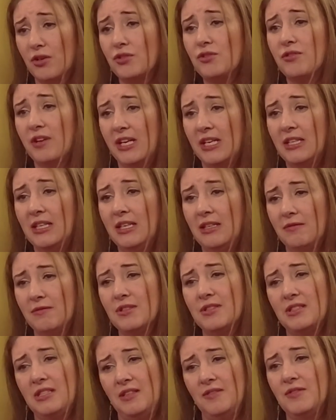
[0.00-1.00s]
our training
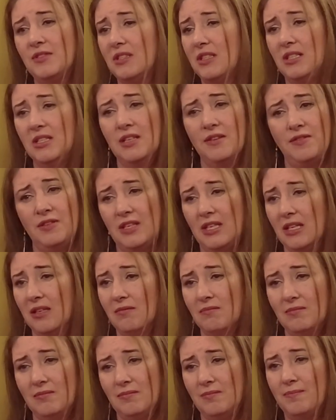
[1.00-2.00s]
receive
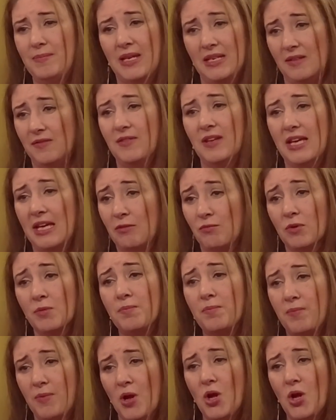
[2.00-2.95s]
significant benefit and